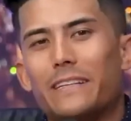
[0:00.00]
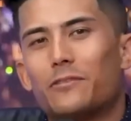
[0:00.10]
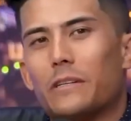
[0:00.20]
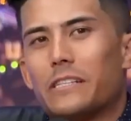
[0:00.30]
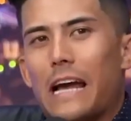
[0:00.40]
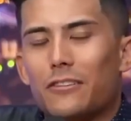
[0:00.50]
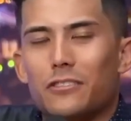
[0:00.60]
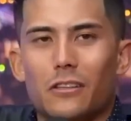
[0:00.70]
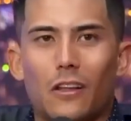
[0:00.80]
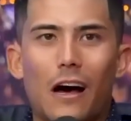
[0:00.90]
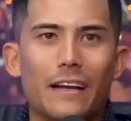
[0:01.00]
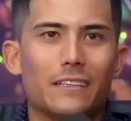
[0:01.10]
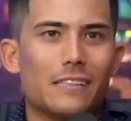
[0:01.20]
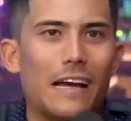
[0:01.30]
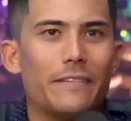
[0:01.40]
we switch couches a lot
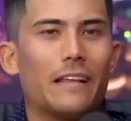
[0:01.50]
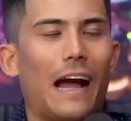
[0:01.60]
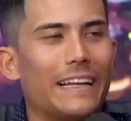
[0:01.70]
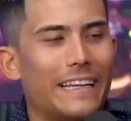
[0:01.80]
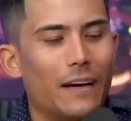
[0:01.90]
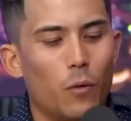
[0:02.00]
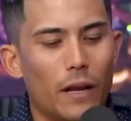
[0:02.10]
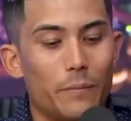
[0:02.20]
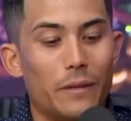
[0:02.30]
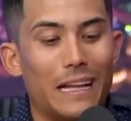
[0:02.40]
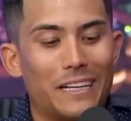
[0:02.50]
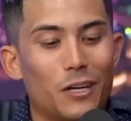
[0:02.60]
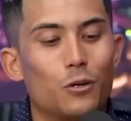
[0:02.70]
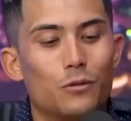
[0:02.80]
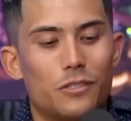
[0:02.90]
because I'd, I'd get one. I'd be
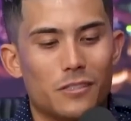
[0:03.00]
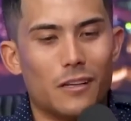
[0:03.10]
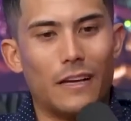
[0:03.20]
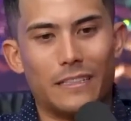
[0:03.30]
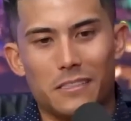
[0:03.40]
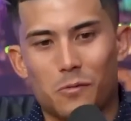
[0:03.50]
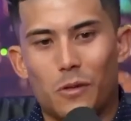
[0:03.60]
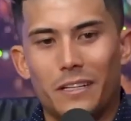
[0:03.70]
like, oh, she's going to like this